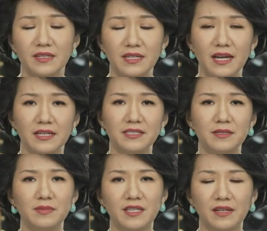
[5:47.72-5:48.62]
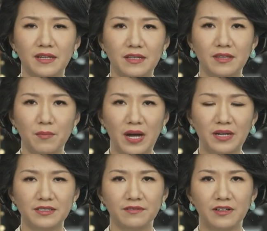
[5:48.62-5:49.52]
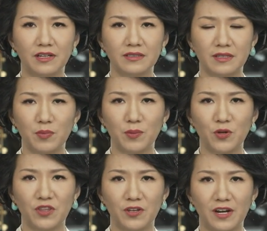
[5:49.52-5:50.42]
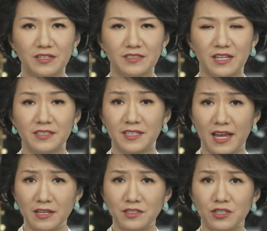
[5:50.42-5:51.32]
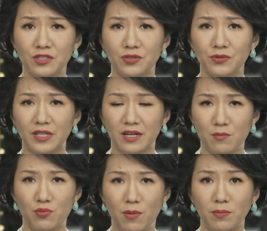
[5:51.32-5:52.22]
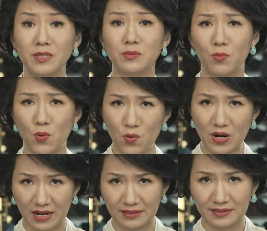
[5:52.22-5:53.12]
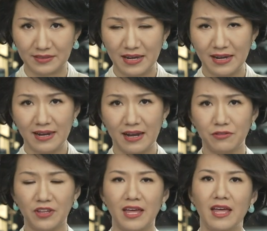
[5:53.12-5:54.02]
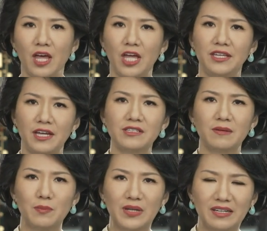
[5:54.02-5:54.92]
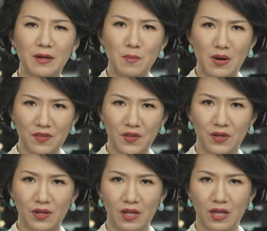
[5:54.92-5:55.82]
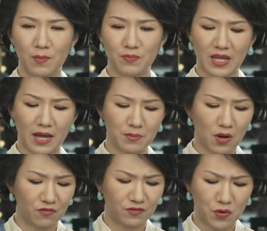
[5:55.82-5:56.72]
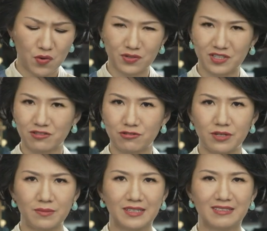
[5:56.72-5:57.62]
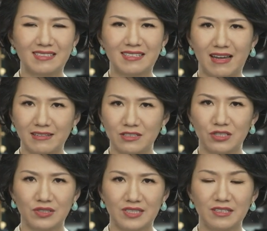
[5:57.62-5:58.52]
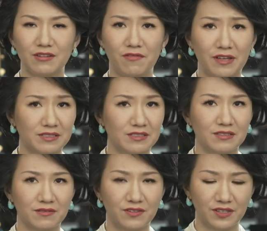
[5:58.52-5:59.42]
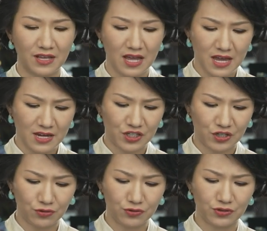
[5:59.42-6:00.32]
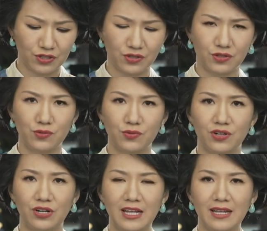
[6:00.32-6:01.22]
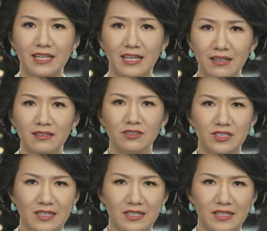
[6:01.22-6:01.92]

Yeah, it seems that in the minds of uh, some people in the United States, the answer to the gun problem is more guns out there. And yet, being a mother, um, I'm of course extremely saddened to see the faces of the children who were killed